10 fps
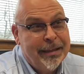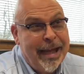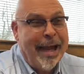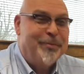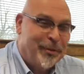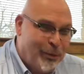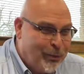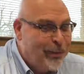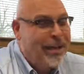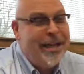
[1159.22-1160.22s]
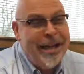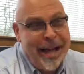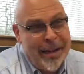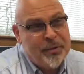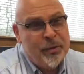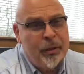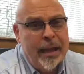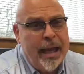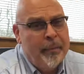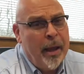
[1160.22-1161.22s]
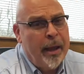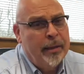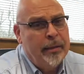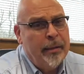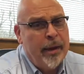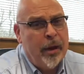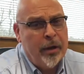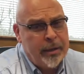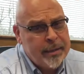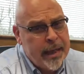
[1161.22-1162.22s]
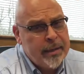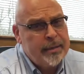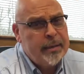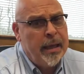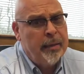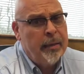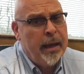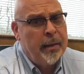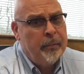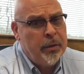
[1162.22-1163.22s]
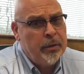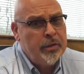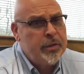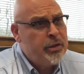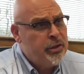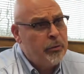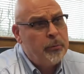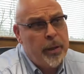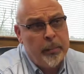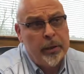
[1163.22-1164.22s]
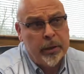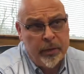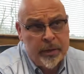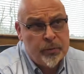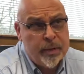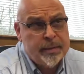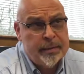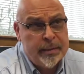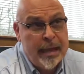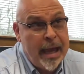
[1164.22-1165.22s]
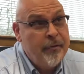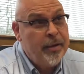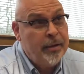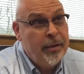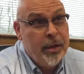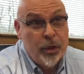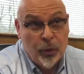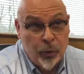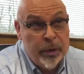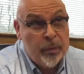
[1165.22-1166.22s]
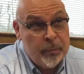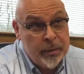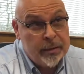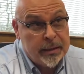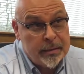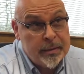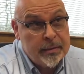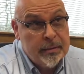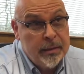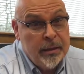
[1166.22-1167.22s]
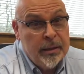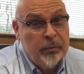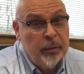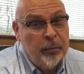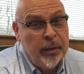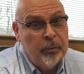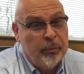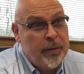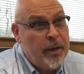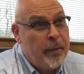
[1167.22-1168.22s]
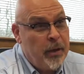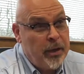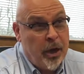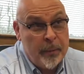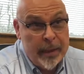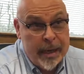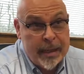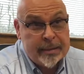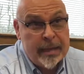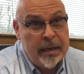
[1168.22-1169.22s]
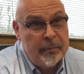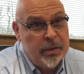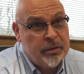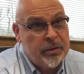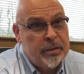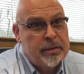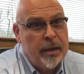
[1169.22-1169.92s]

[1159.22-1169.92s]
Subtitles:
Absolutely. And architects and builders and the general public are interested in having greener buildings. When we think about carbon dioxide emissions,